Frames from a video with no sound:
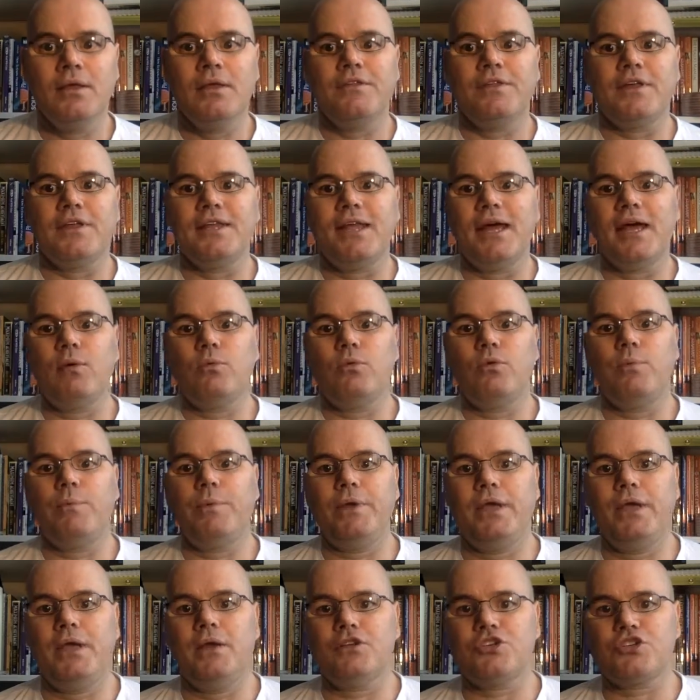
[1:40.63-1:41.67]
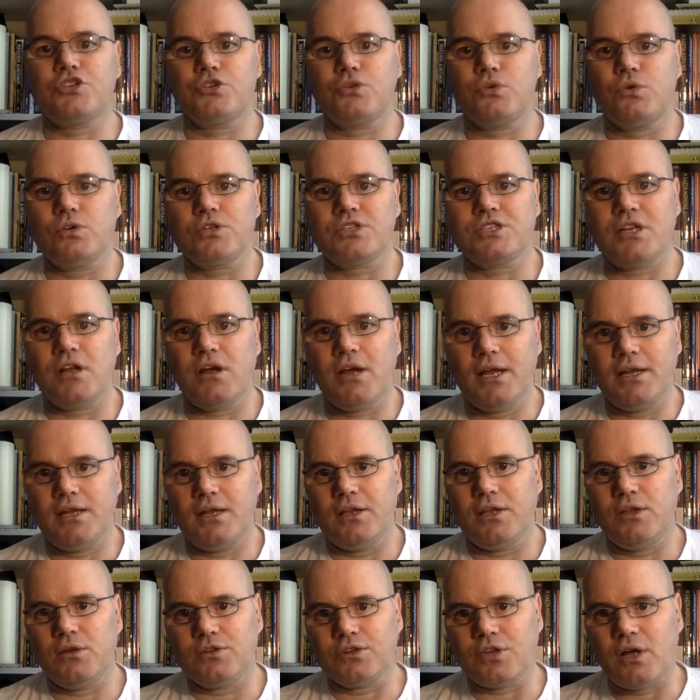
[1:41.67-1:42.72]
then that will be a sure sign
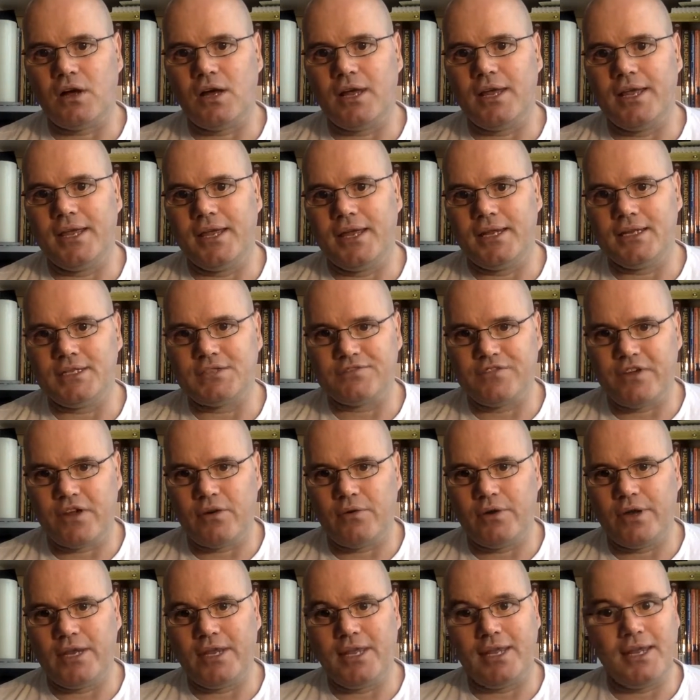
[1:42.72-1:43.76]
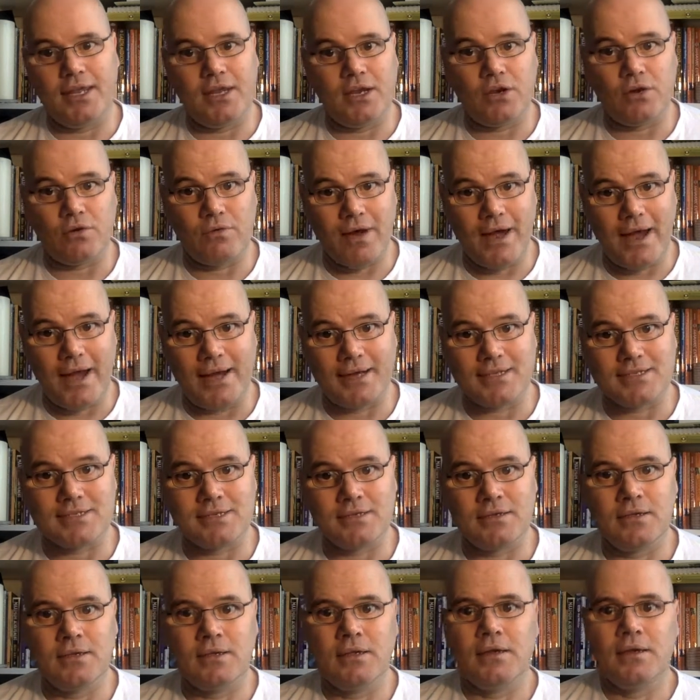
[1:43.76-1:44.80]
that your diet is very incorrect.
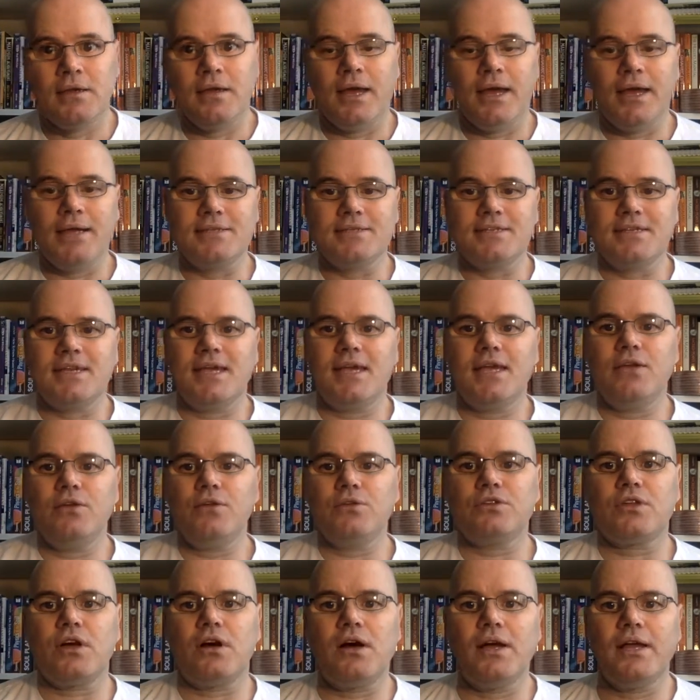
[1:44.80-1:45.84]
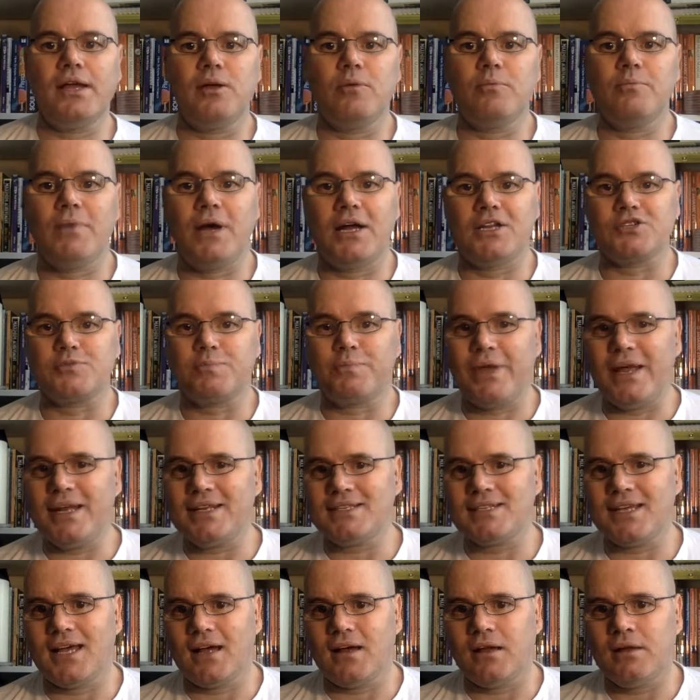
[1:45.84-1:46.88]
And to get your diet much
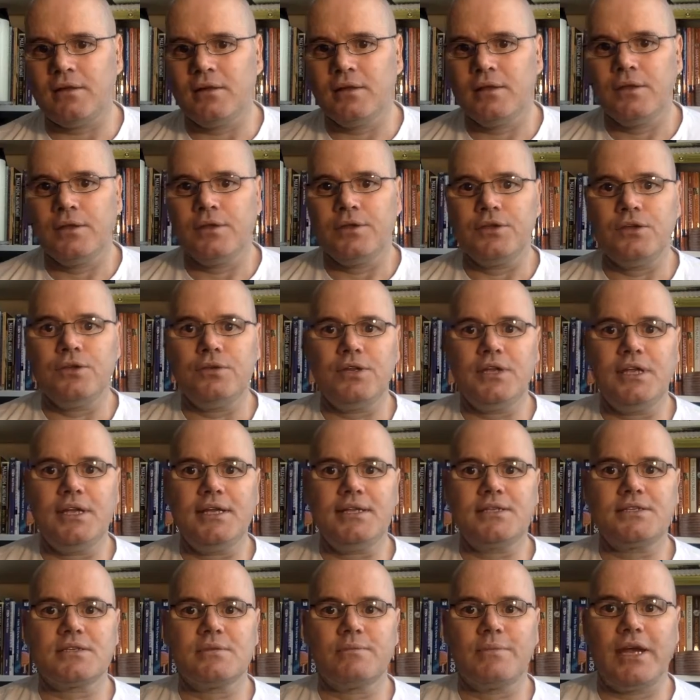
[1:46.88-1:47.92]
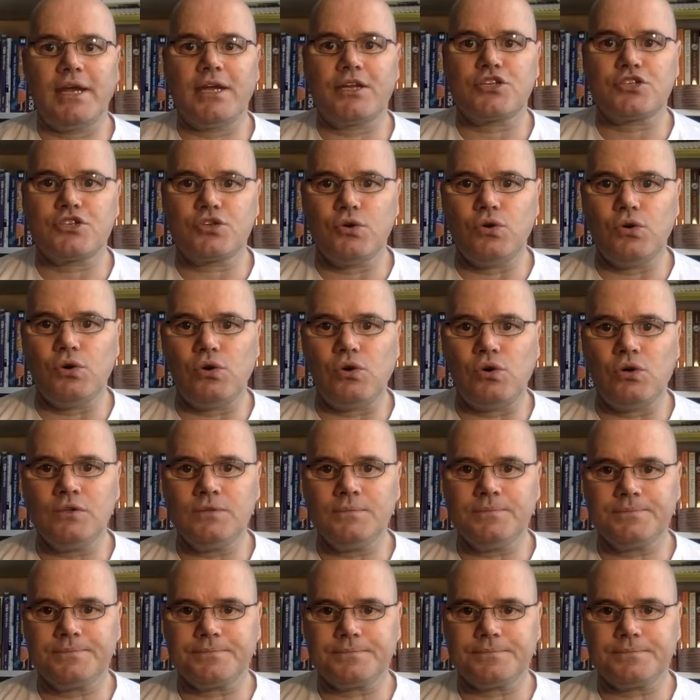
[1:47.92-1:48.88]
better, you need to make sure